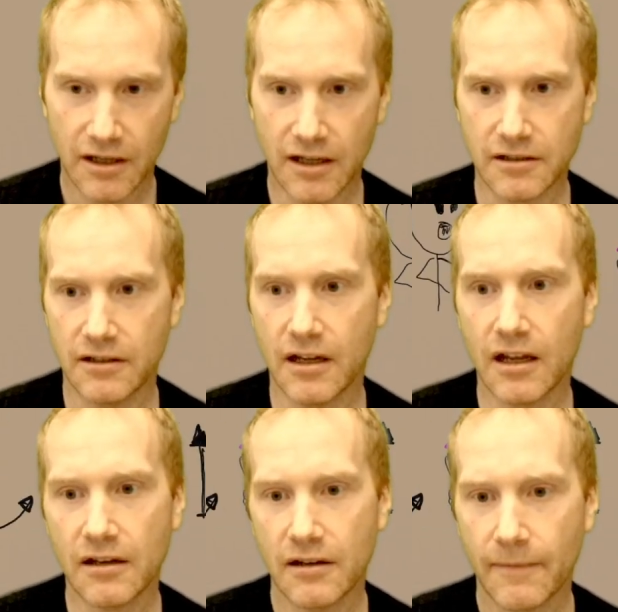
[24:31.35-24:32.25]

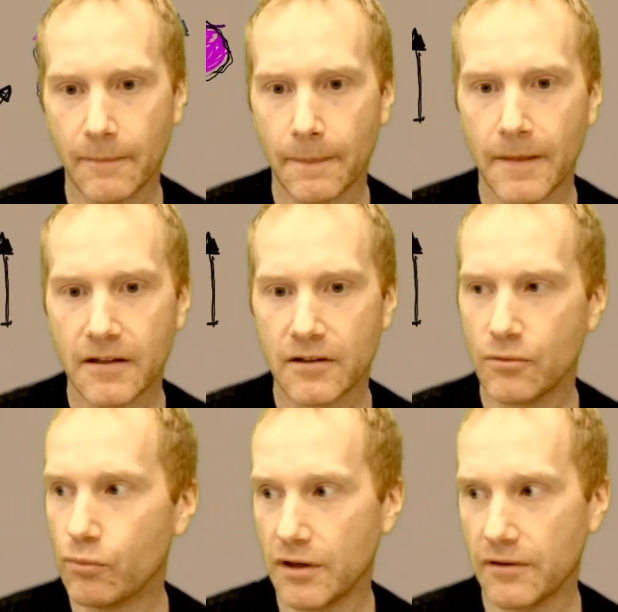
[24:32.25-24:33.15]
And
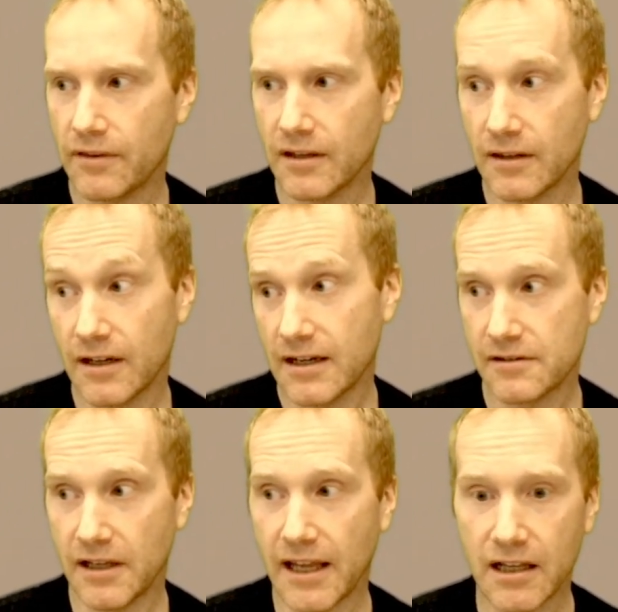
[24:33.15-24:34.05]
one thing that
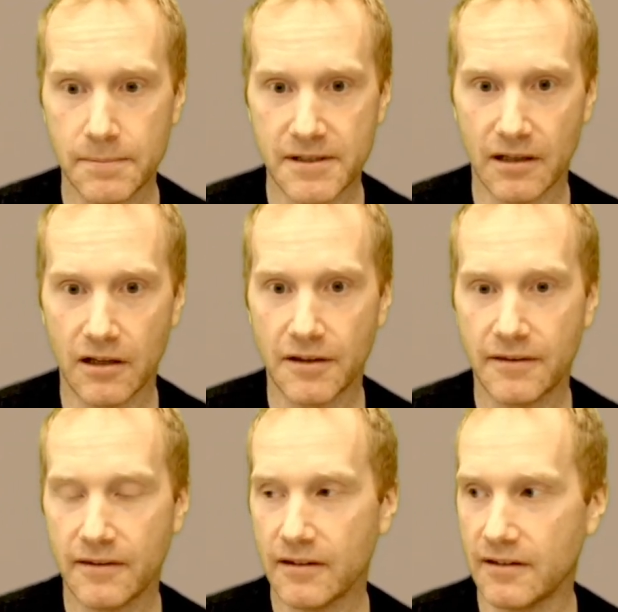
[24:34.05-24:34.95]
actually helps a
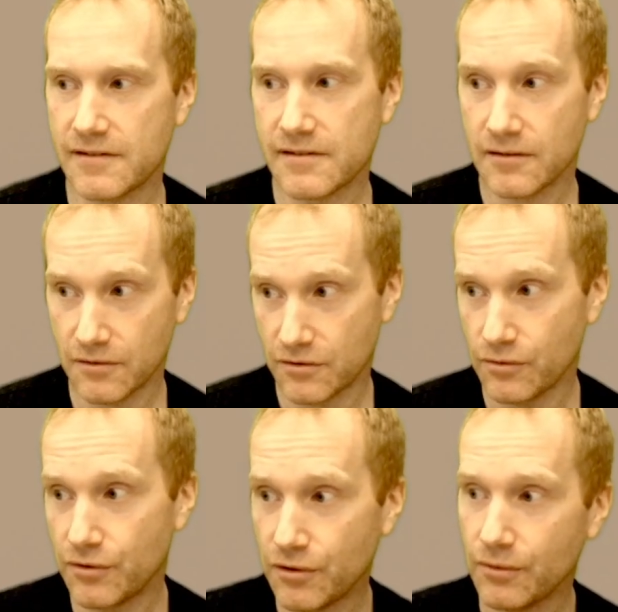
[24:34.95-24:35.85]
lot is
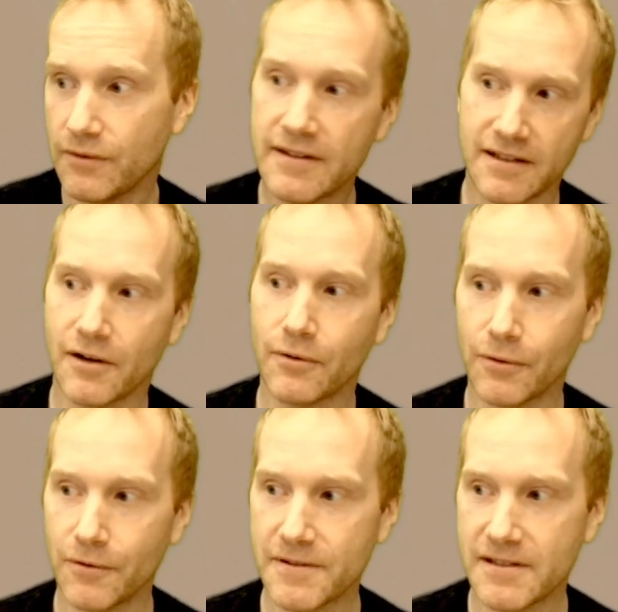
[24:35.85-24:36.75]
to do this in a
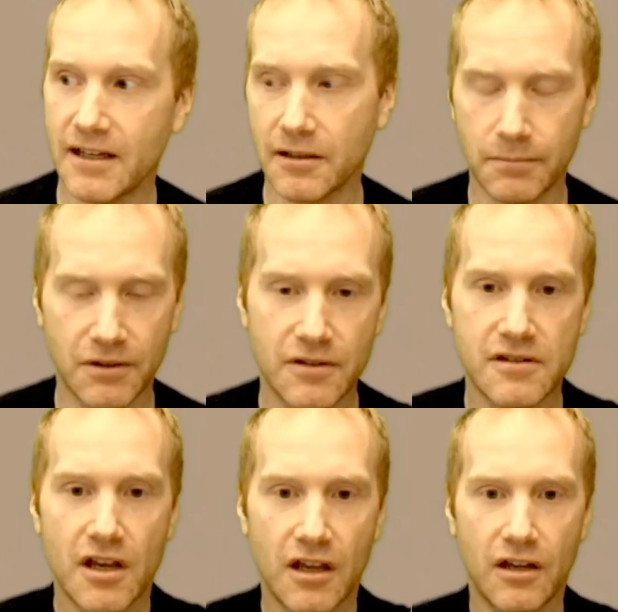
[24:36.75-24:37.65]
horror setting,
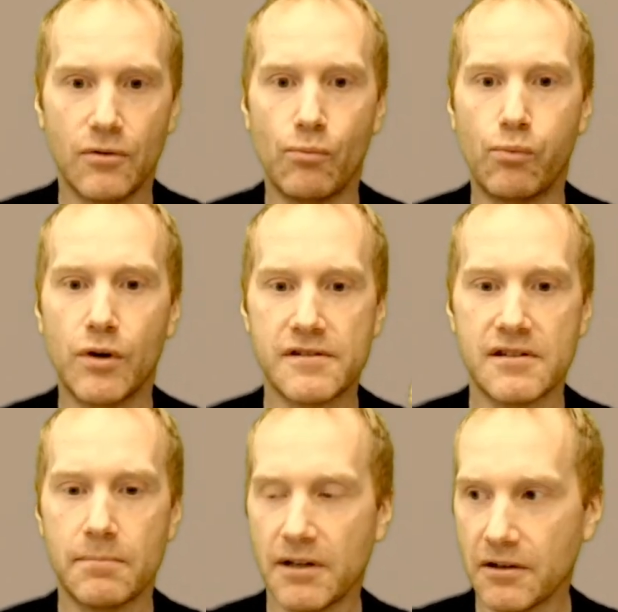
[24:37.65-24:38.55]
because once
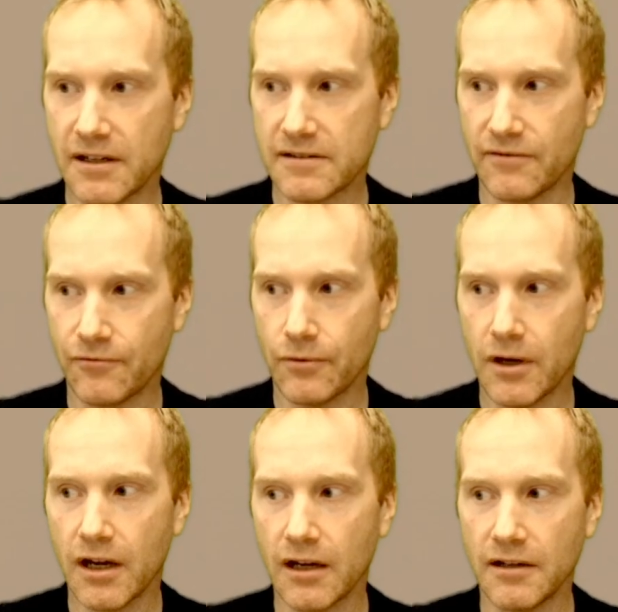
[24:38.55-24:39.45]
the player gets
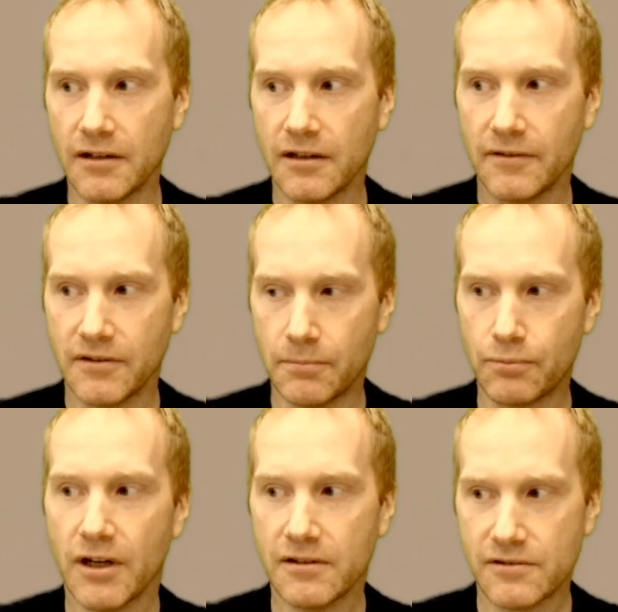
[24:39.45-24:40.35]
afraid, the
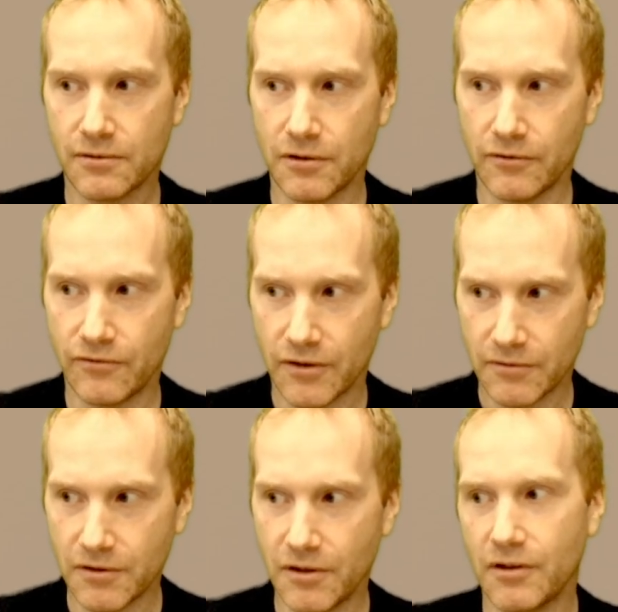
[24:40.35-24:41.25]
brain sort of,
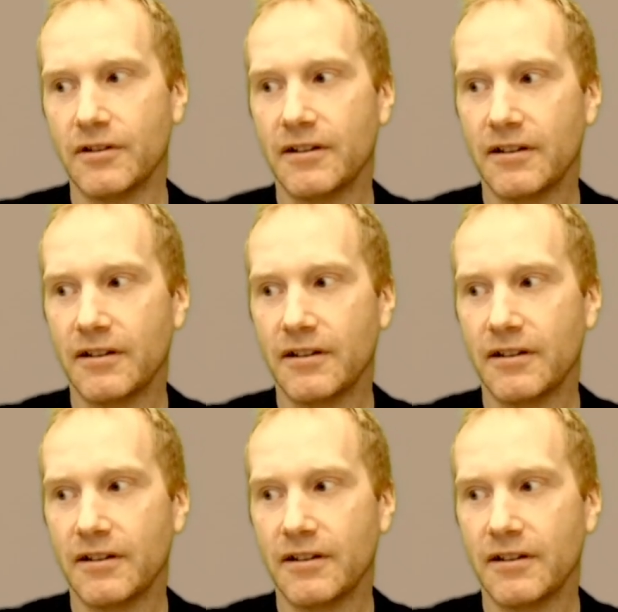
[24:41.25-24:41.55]
you know,